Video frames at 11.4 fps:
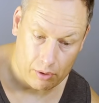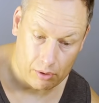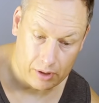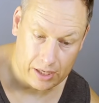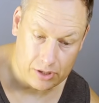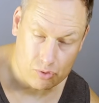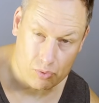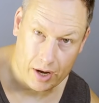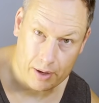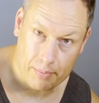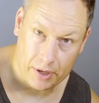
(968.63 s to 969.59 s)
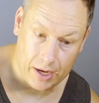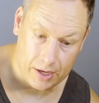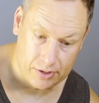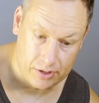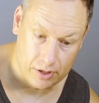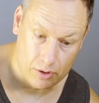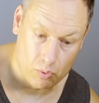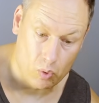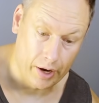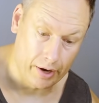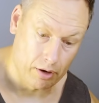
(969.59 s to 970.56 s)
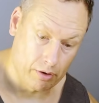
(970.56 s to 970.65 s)
leans right up against the
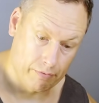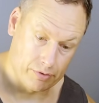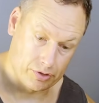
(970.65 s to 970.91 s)
wire for